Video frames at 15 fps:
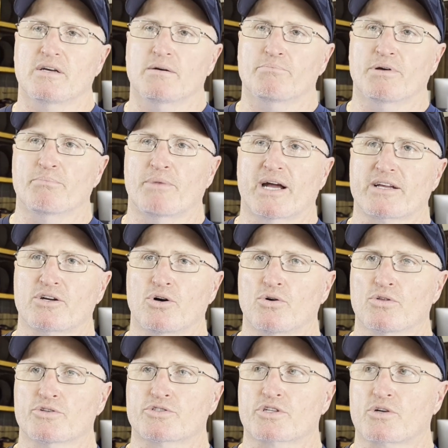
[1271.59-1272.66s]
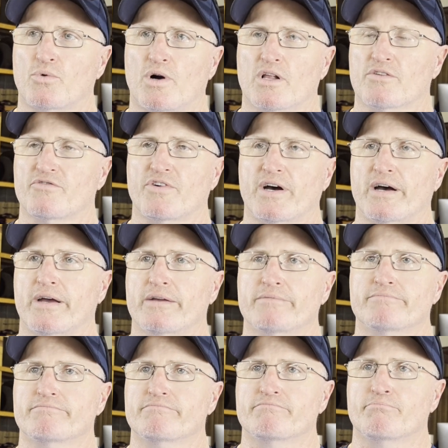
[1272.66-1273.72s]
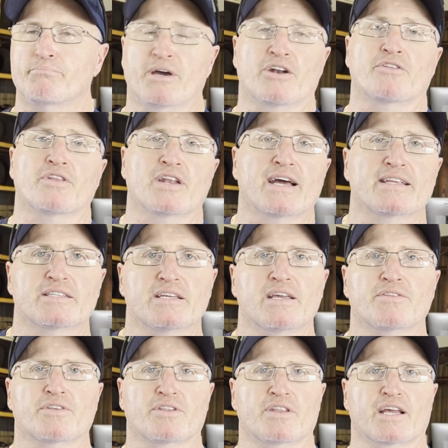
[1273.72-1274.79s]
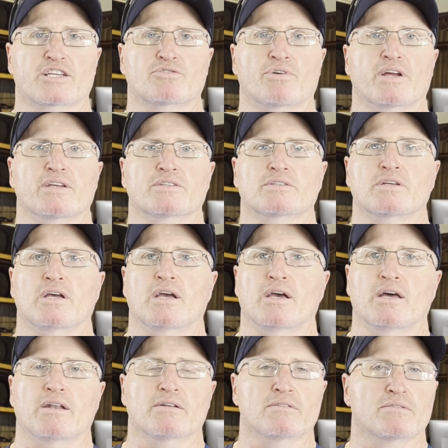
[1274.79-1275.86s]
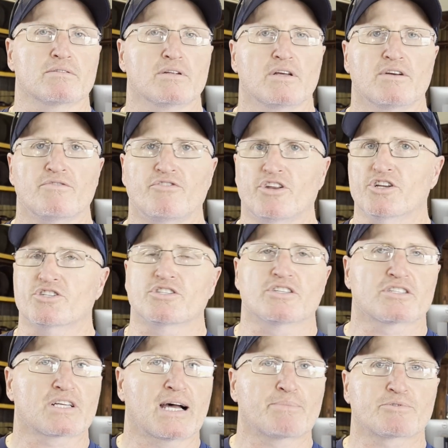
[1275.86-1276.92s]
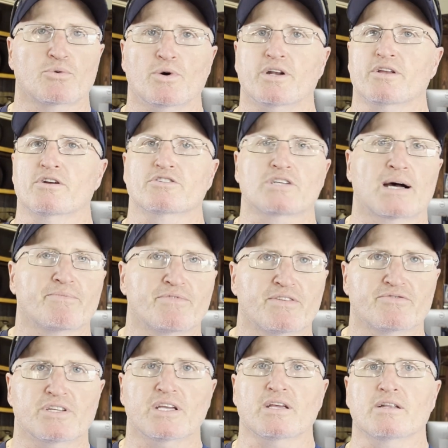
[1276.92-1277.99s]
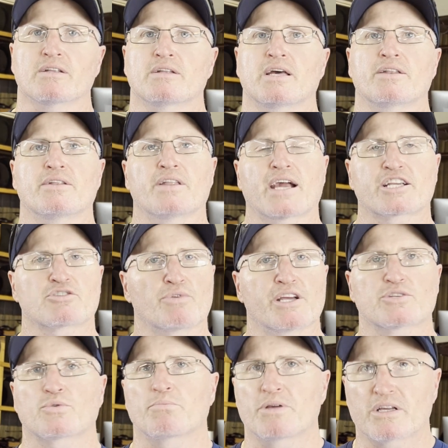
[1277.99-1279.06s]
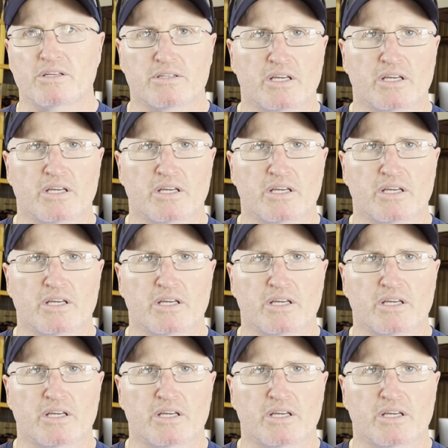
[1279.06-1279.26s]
But my goal is to qualify better than 19th at the next race and finish in the top 20 or top 15. And then the next race would be,